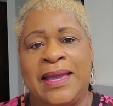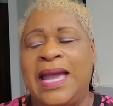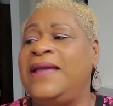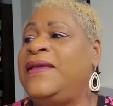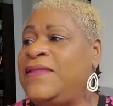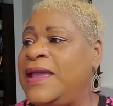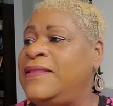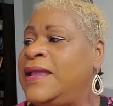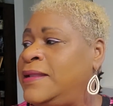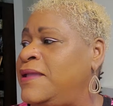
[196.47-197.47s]
And
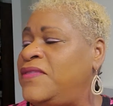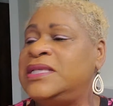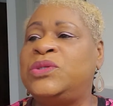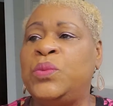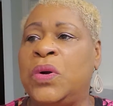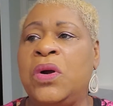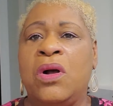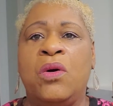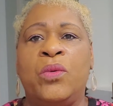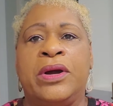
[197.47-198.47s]
in this
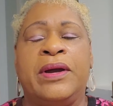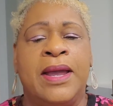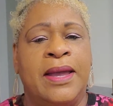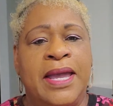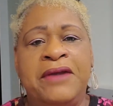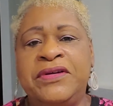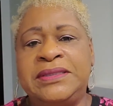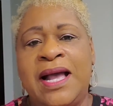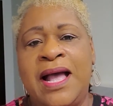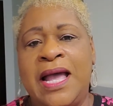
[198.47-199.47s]
world where every
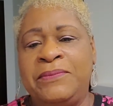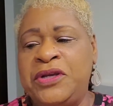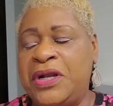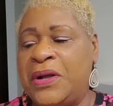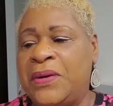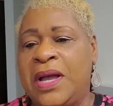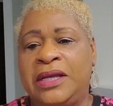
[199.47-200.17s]
time, you know,